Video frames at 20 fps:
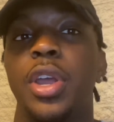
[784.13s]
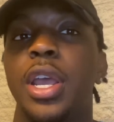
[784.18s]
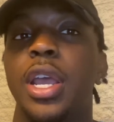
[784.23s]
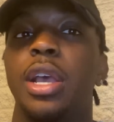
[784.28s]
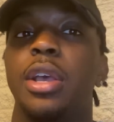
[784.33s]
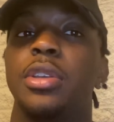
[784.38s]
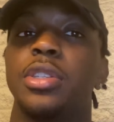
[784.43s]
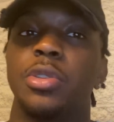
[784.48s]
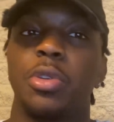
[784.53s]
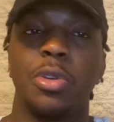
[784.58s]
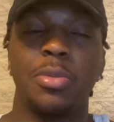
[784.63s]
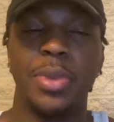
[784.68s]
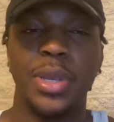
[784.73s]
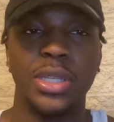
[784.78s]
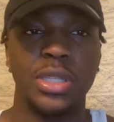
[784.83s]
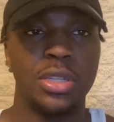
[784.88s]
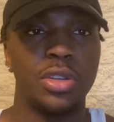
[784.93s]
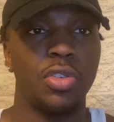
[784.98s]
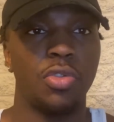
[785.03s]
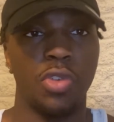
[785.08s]
So we
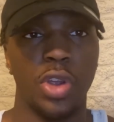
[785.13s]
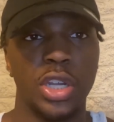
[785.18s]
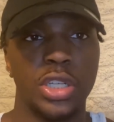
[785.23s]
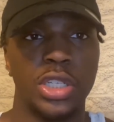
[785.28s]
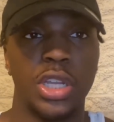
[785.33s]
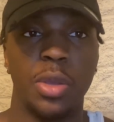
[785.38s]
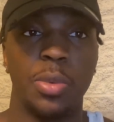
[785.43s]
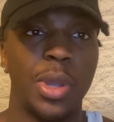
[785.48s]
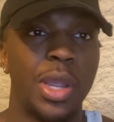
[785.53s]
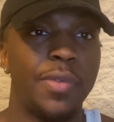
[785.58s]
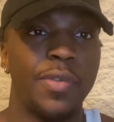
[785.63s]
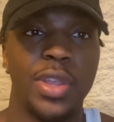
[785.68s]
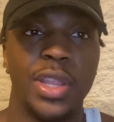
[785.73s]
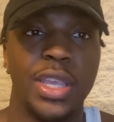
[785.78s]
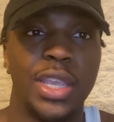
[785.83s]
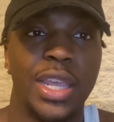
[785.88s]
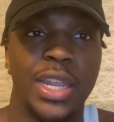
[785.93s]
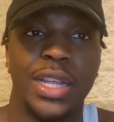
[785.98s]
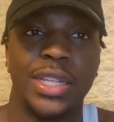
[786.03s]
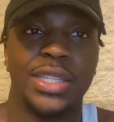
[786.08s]
basically rushed it. We didn't really
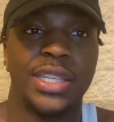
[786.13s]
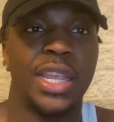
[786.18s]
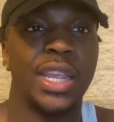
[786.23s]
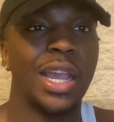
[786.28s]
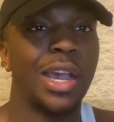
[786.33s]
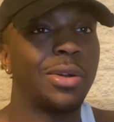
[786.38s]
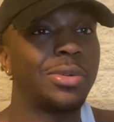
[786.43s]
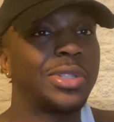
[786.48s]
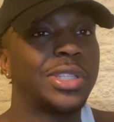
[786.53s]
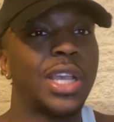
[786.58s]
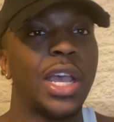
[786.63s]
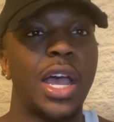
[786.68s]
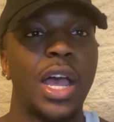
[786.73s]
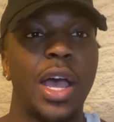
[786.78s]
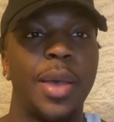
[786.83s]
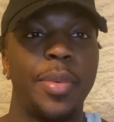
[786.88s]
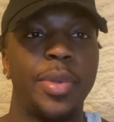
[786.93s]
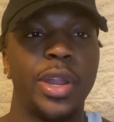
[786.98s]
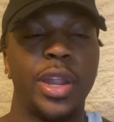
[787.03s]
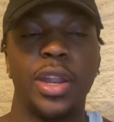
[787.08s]
get to take out time
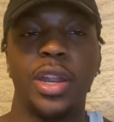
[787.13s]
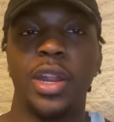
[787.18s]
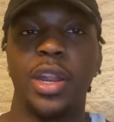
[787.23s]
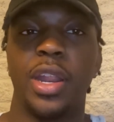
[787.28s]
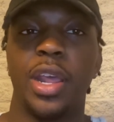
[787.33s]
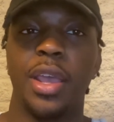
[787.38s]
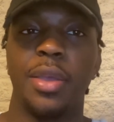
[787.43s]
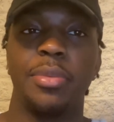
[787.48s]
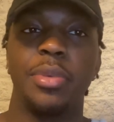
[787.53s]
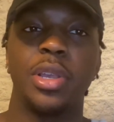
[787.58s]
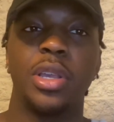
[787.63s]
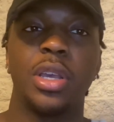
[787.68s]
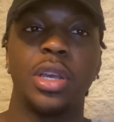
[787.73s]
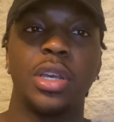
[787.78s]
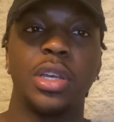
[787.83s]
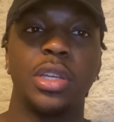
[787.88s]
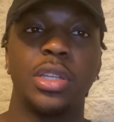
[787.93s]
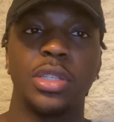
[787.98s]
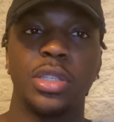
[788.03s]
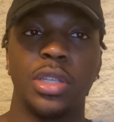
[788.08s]
and none of that
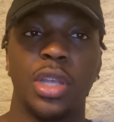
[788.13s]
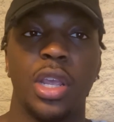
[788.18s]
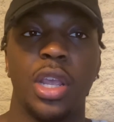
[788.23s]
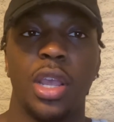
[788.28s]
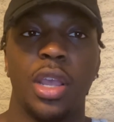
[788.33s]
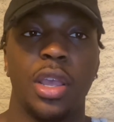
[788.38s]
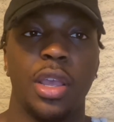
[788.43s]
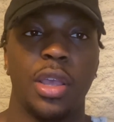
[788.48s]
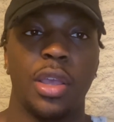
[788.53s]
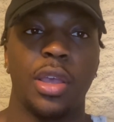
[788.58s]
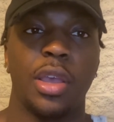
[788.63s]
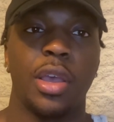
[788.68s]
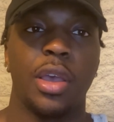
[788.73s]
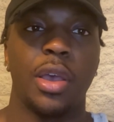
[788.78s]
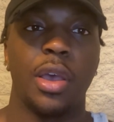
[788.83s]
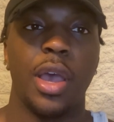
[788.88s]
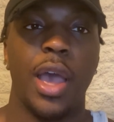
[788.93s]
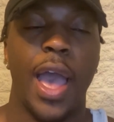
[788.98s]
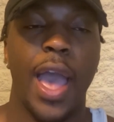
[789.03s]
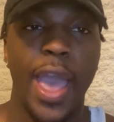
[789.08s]
because
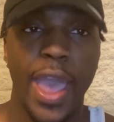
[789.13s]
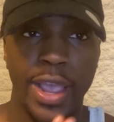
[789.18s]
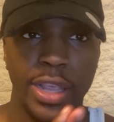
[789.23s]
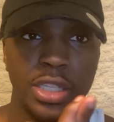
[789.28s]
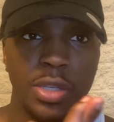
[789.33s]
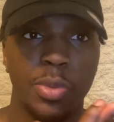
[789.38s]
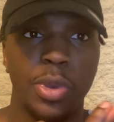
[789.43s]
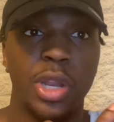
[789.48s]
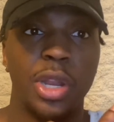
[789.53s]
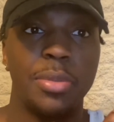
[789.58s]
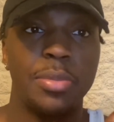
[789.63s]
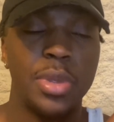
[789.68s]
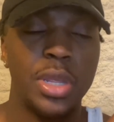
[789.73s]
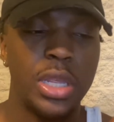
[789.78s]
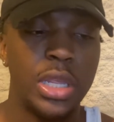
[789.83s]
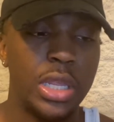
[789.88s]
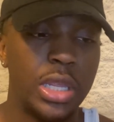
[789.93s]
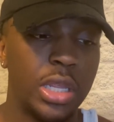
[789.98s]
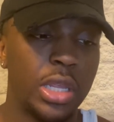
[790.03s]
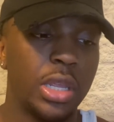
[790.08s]
I had somewhere to
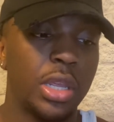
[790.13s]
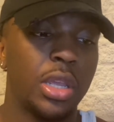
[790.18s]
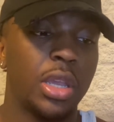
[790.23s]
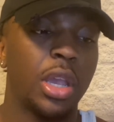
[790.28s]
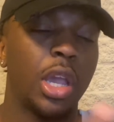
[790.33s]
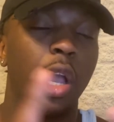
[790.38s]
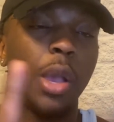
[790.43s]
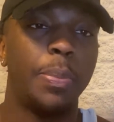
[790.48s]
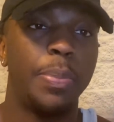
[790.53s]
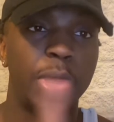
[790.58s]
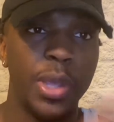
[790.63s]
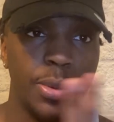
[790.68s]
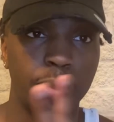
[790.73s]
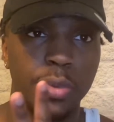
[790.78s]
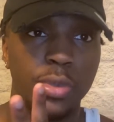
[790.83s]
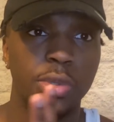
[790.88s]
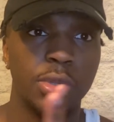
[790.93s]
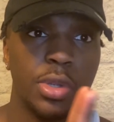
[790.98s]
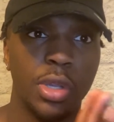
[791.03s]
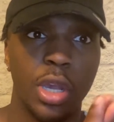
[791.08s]
be. Her peoples
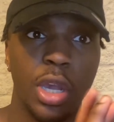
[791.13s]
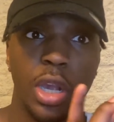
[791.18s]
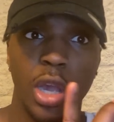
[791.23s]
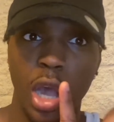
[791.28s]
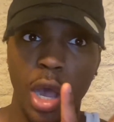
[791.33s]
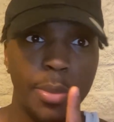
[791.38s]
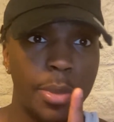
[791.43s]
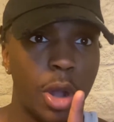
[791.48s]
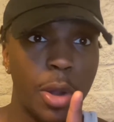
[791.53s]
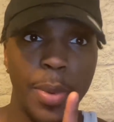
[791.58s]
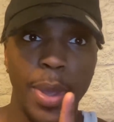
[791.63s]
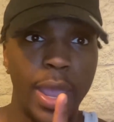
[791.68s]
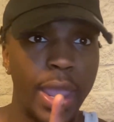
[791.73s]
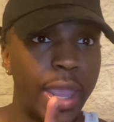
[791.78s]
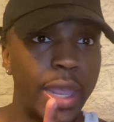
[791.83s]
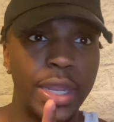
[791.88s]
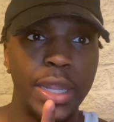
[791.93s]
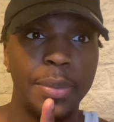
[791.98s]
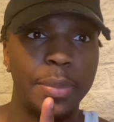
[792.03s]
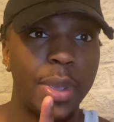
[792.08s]
could come home at
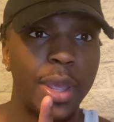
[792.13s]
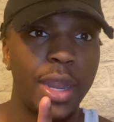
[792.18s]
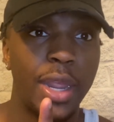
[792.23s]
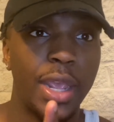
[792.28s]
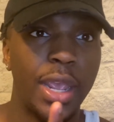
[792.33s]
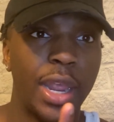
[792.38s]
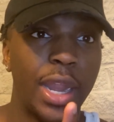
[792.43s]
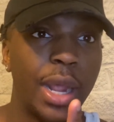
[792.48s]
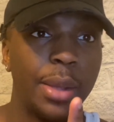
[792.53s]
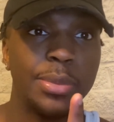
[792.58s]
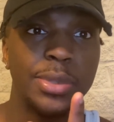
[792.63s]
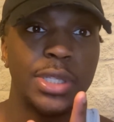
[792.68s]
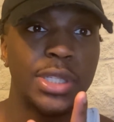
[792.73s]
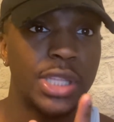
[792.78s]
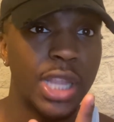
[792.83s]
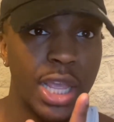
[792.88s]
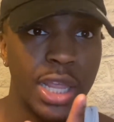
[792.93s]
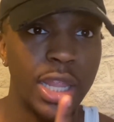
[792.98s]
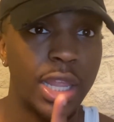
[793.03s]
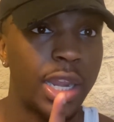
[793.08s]
any minute and I'm
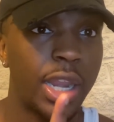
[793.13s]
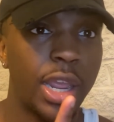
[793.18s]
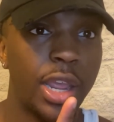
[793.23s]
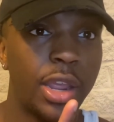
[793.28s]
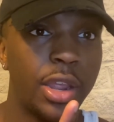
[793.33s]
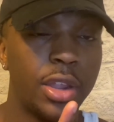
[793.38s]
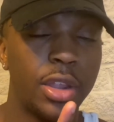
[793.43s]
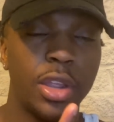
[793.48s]
still in there.